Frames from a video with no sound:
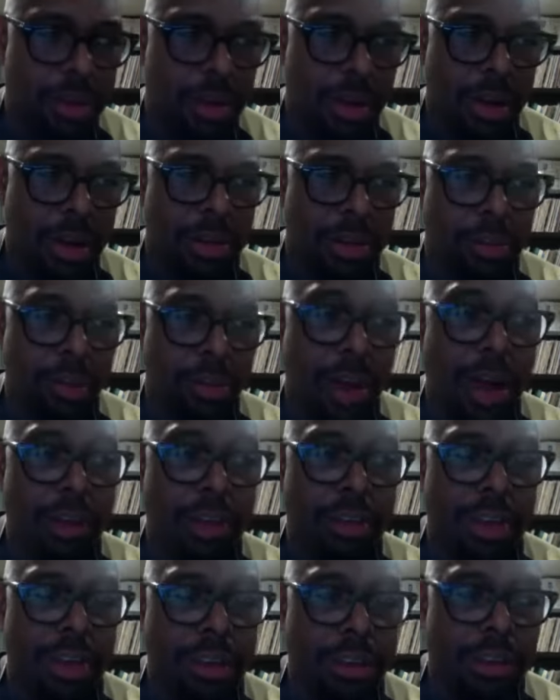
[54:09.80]
other
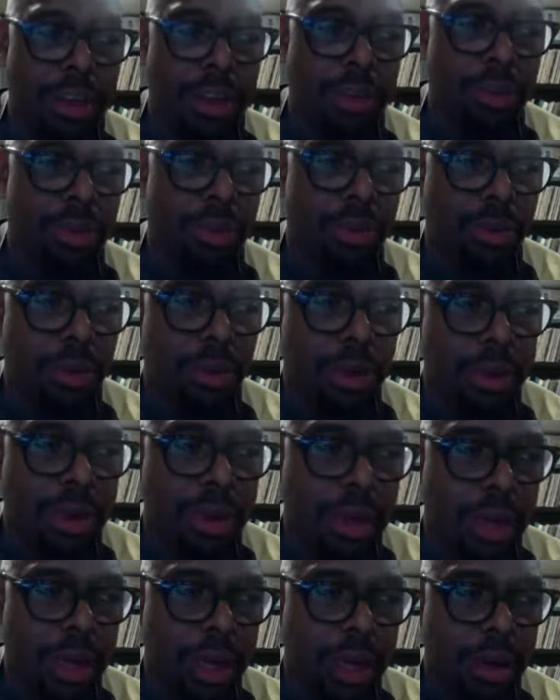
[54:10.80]
projects that I'm doing,
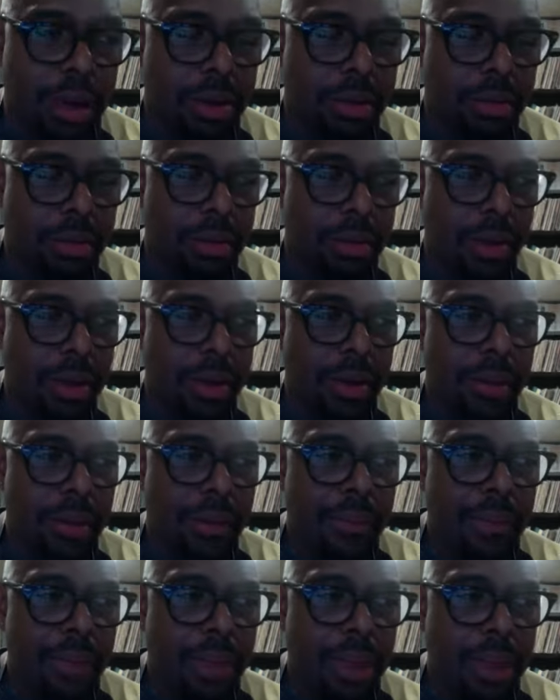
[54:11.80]
uh,
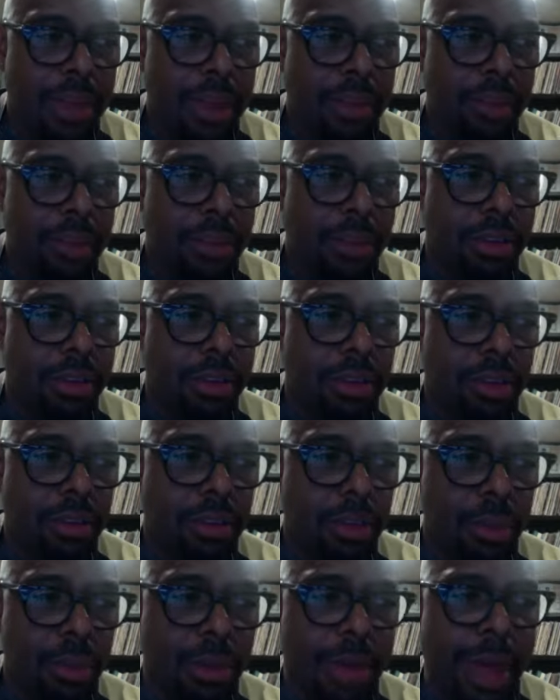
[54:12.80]
in
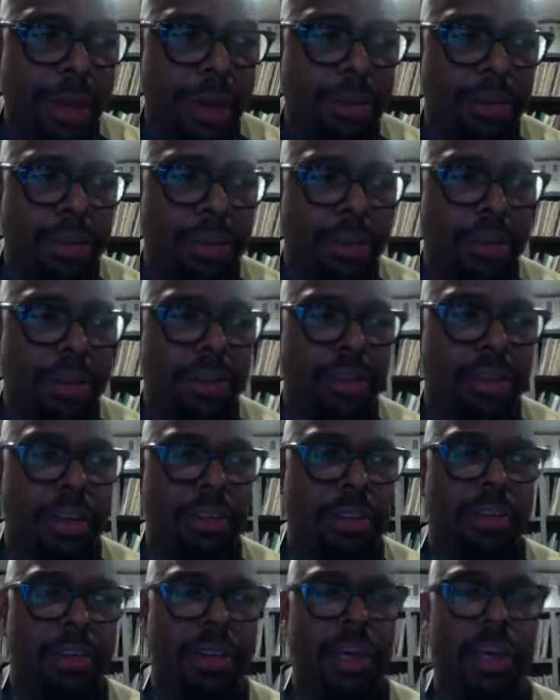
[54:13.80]
two thousand
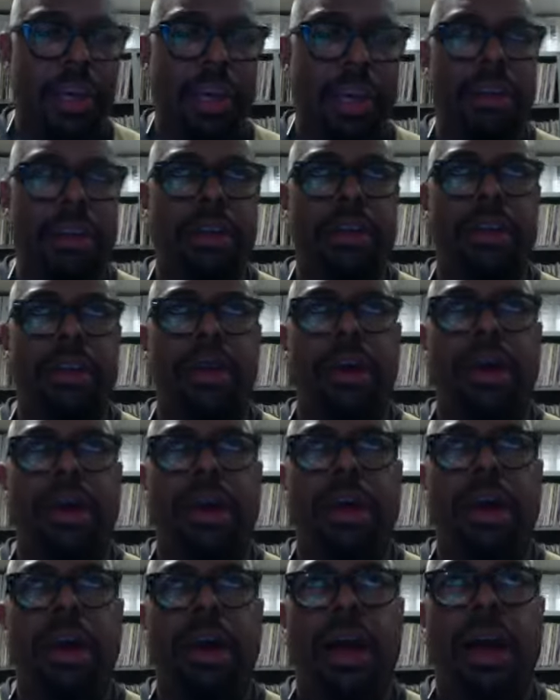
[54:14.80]
sixteen,
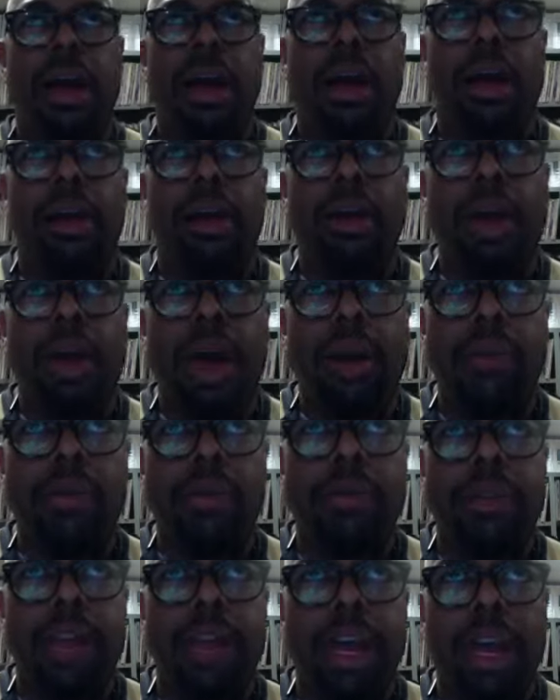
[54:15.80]
uh, I
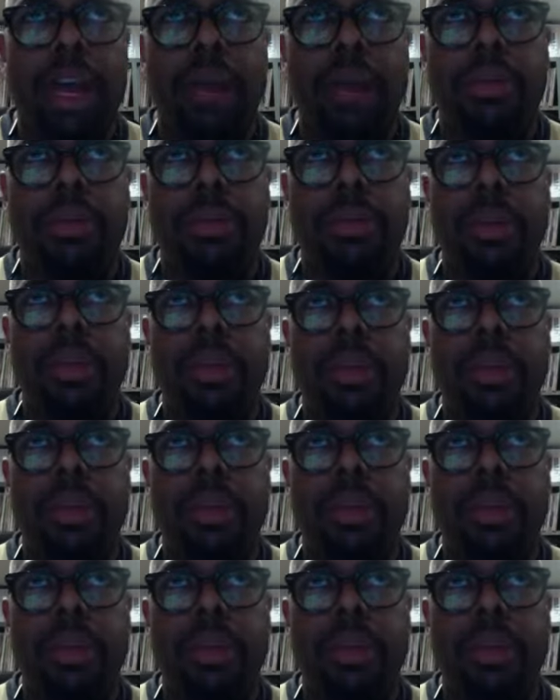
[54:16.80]
was named the